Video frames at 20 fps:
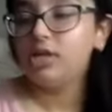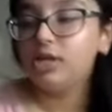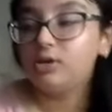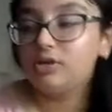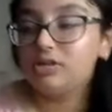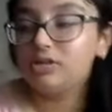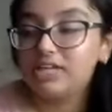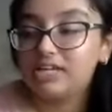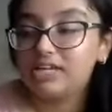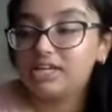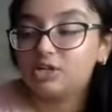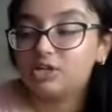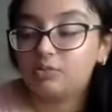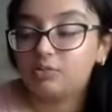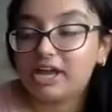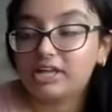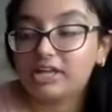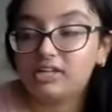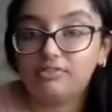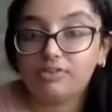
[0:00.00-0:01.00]
you can take it
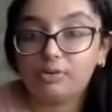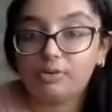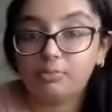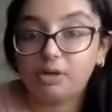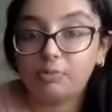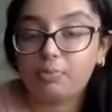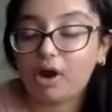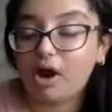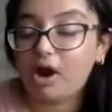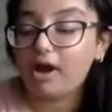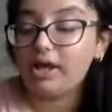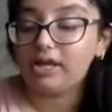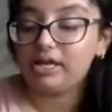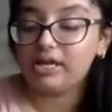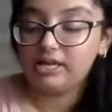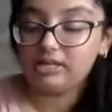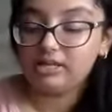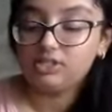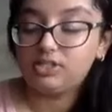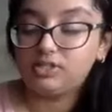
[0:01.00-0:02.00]
directly from your pot
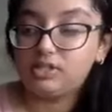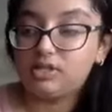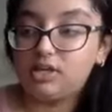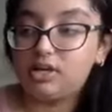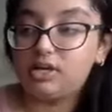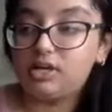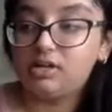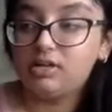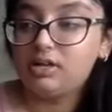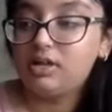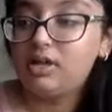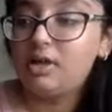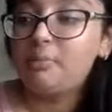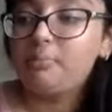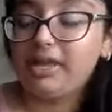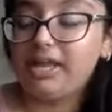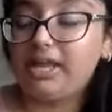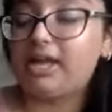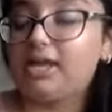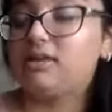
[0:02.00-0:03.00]
into the
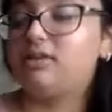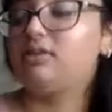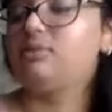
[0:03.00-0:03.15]
pan